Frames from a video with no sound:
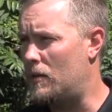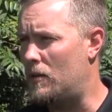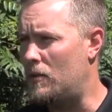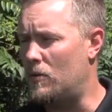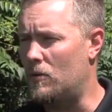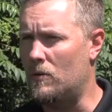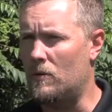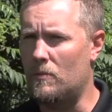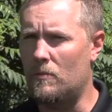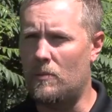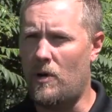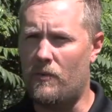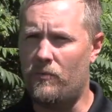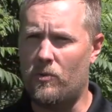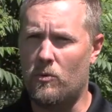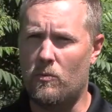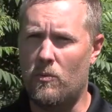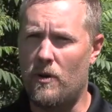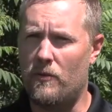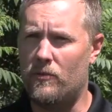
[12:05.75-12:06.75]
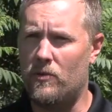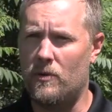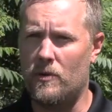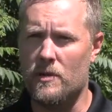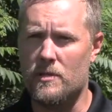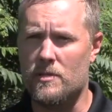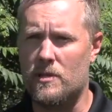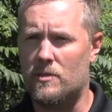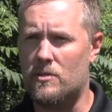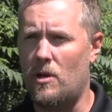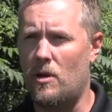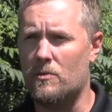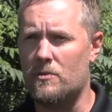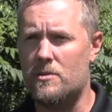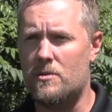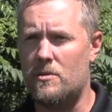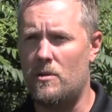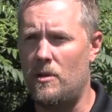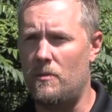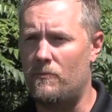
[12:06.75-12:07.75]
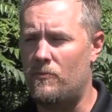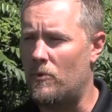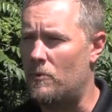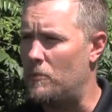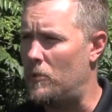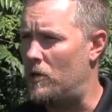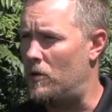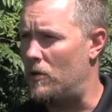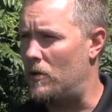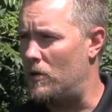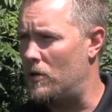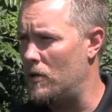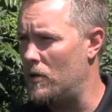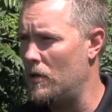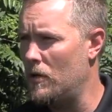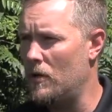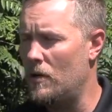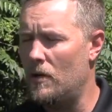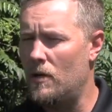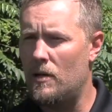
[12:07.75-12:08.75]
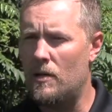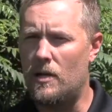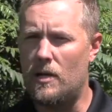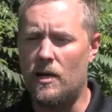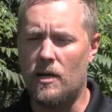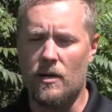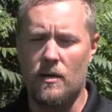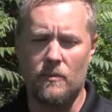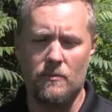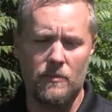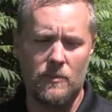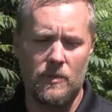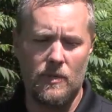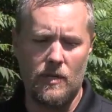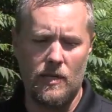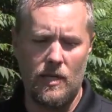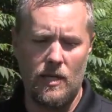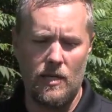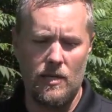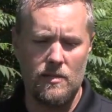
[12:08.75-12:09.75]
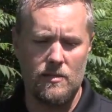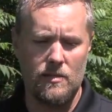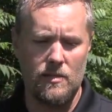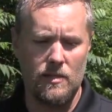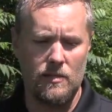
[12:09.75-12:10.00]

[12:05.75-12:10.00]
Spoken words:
Buffalo River is a trout stream from here to the east.